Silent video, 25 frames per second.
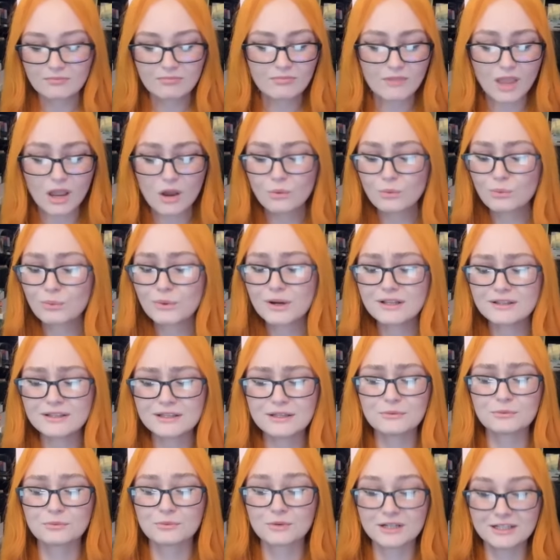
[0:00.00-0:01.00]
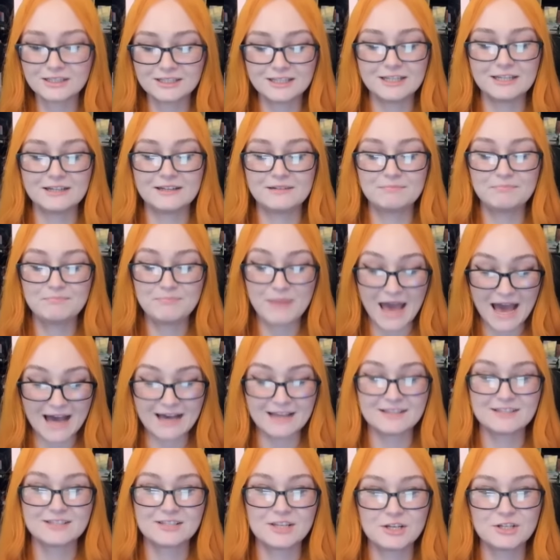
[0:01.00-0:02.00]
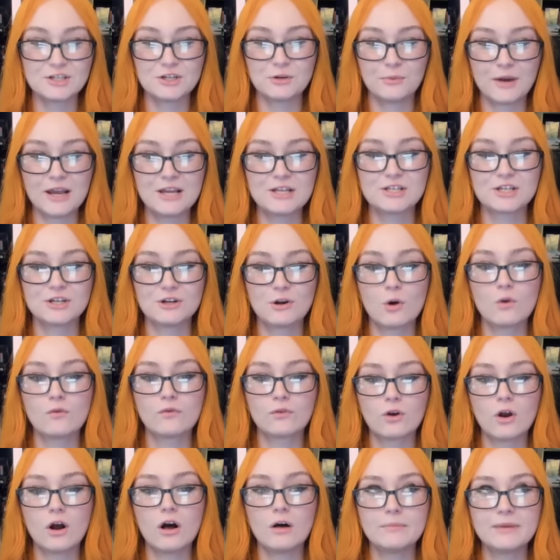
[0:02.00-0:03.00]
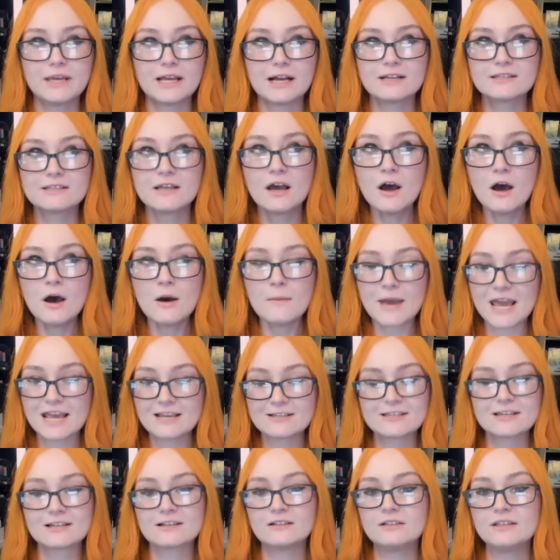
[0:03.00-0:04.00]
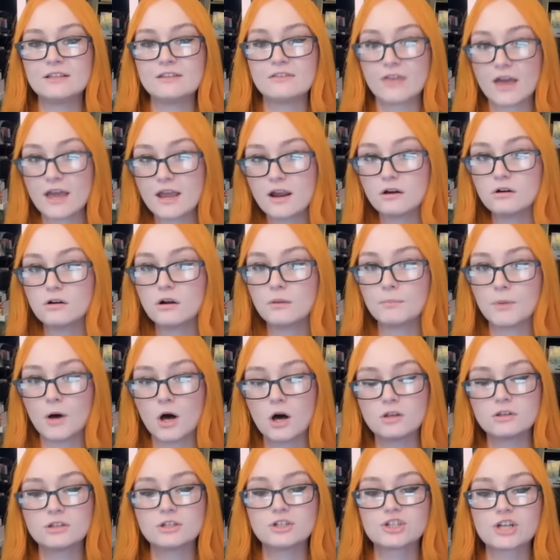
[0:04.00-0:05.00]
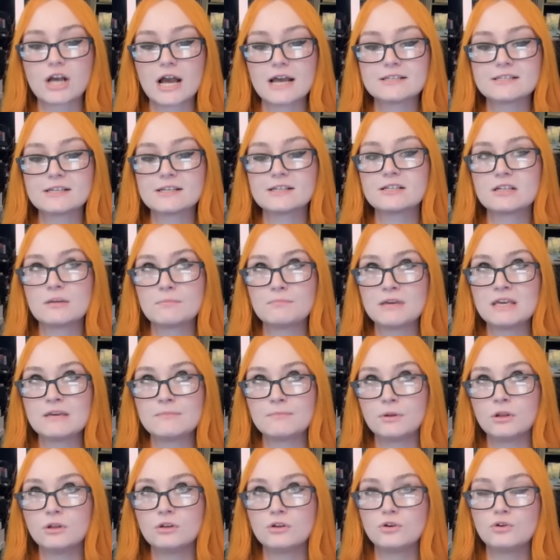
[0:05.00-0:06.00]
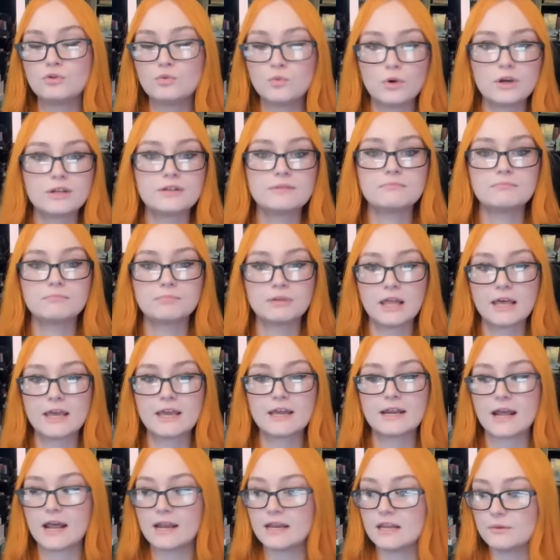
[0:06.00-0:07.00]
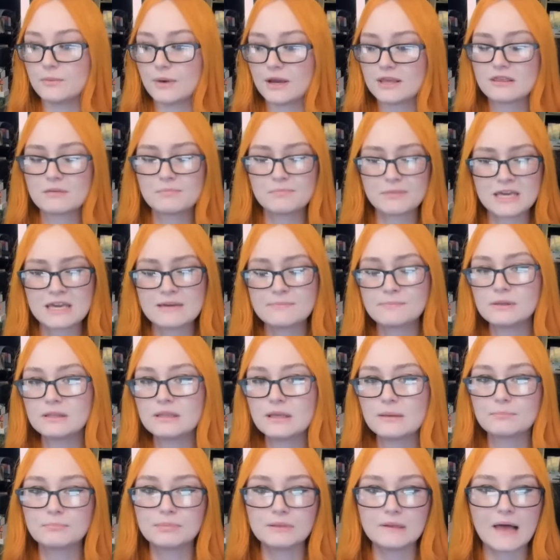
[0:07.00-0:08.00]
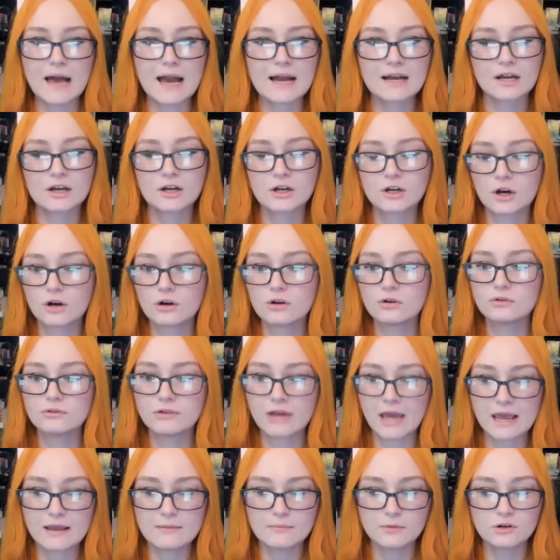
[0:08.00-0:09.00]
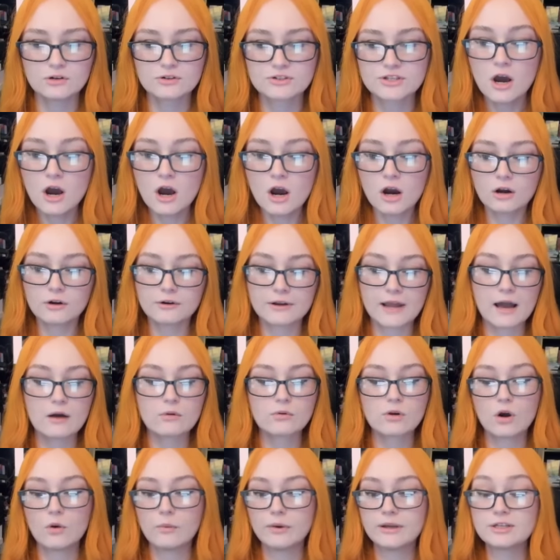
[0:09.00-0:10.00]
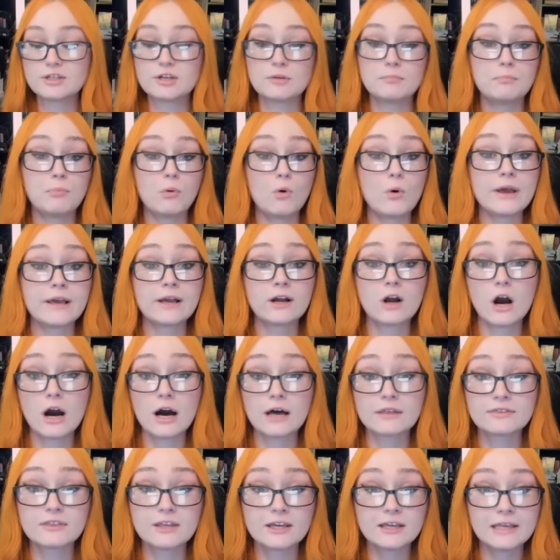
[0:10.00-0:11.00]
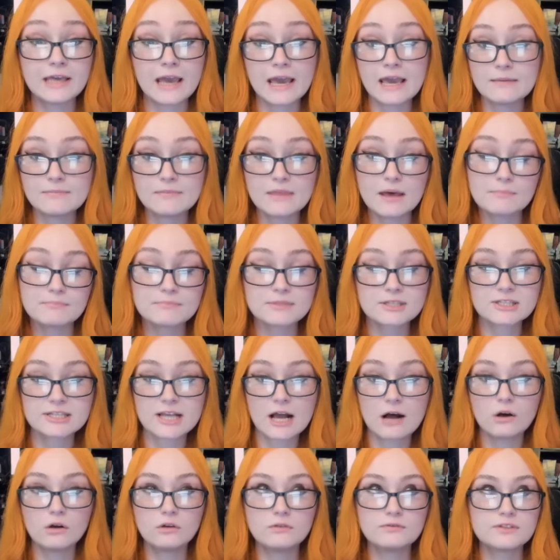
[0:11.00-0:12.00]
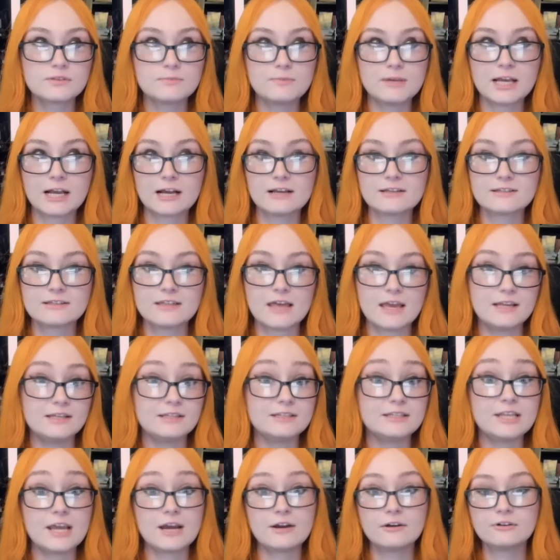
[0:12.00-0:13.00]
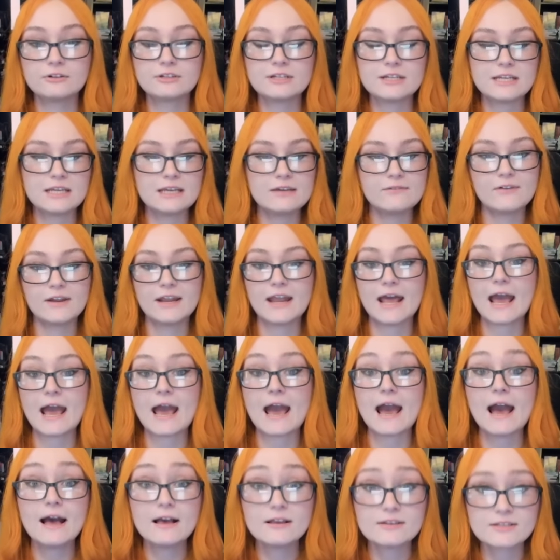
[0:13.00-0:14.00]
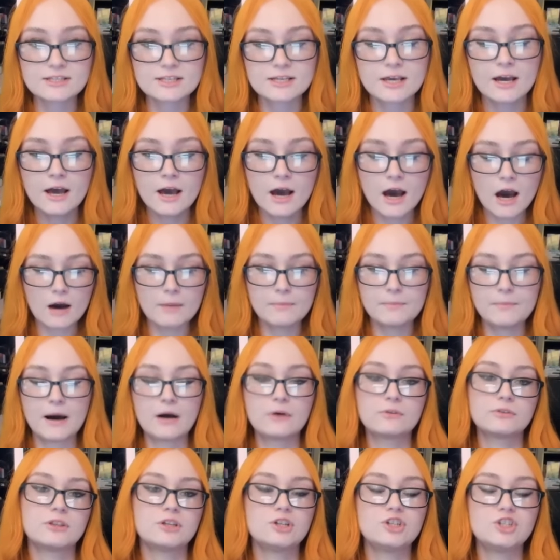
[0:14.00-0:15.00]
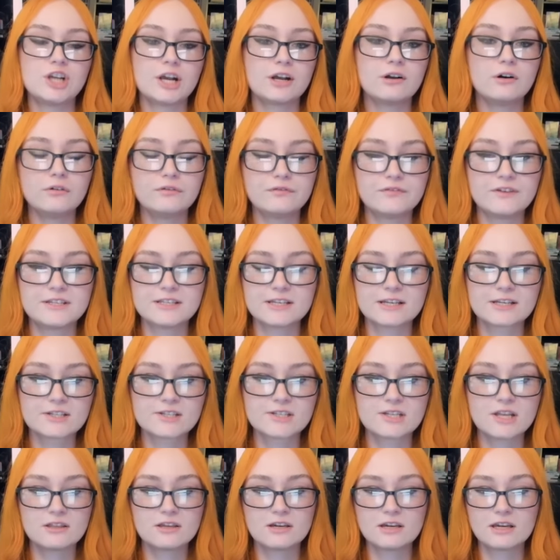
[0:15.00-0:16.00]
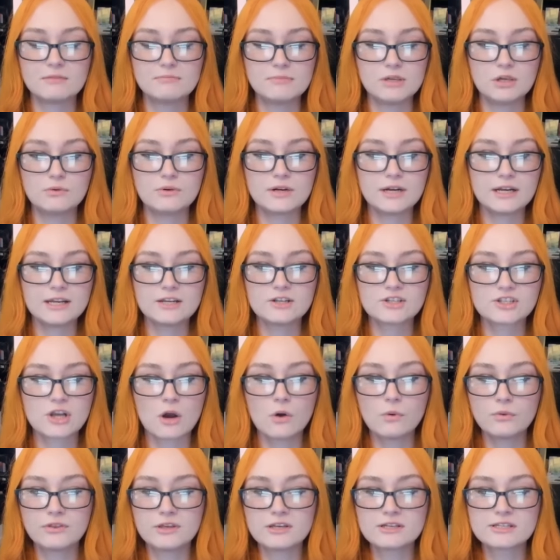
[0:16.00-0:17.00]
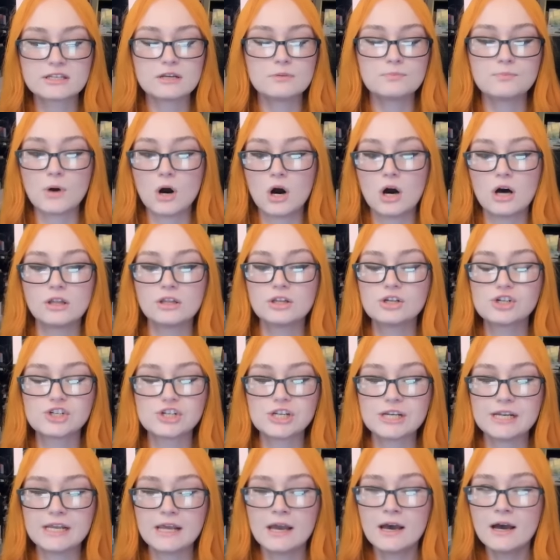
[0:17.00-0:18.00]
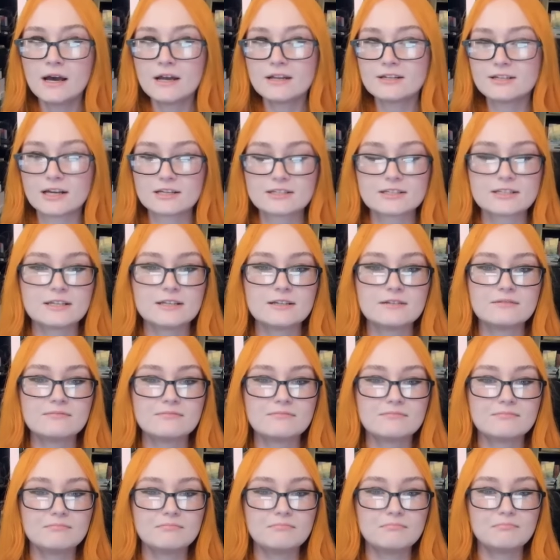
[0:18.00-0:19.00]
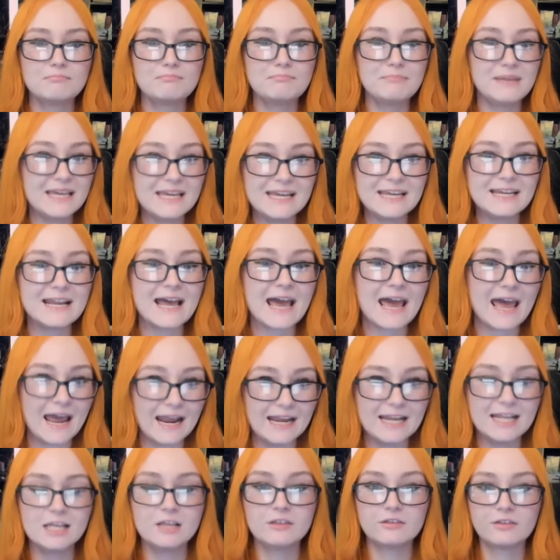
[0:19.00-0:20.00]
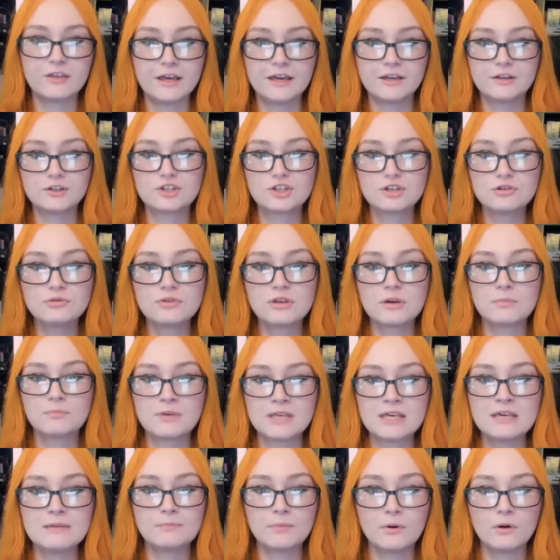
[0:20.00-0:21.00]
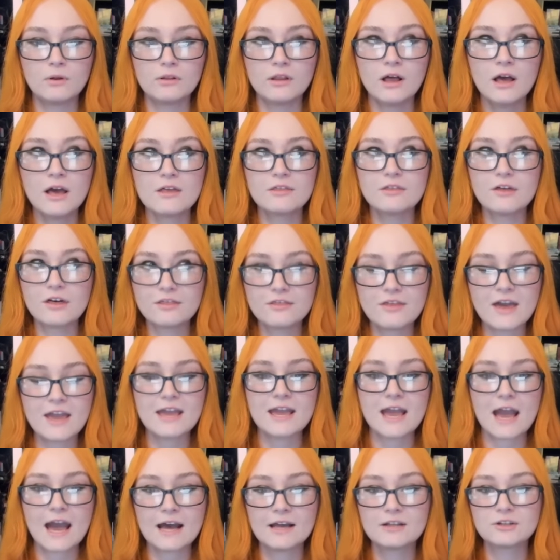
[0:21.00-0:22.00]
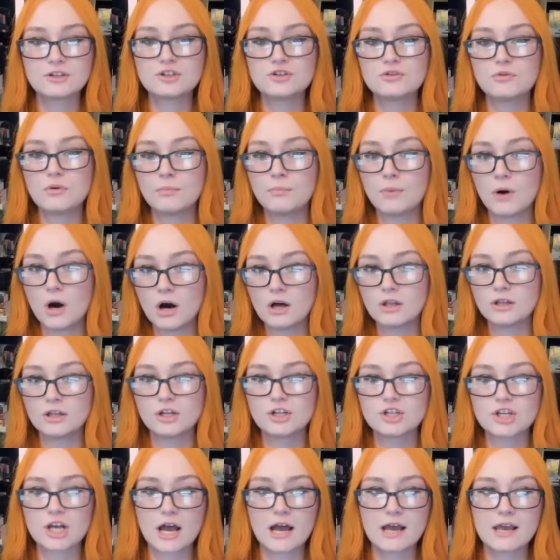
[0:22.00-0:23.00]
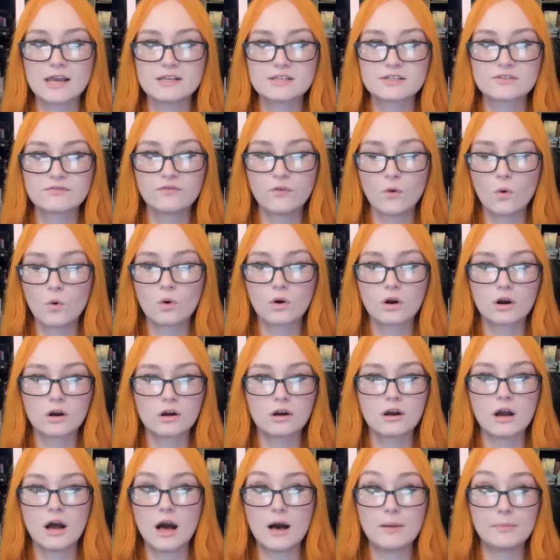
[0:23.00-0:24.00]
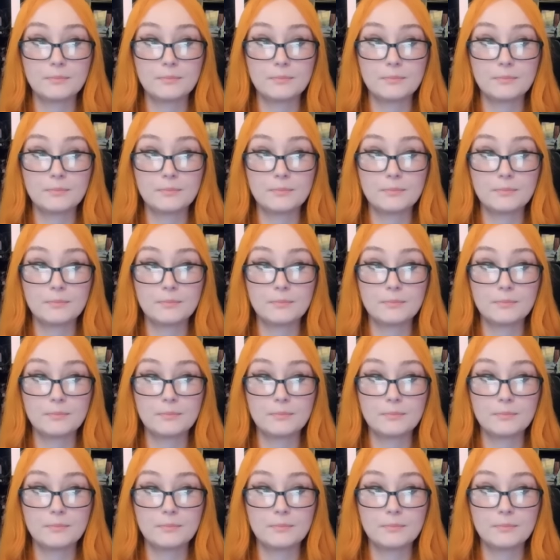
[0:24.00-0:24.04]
a really, really bad situation overall because basically they are apologizing to people who wouldn't play it anyway. The people at Black Girl Gamers are now going to boycott the game themselves because they dare to even ask about the jiggle physics to the community. So this apology doesn't mean anything to the people that they had to apologize for uh,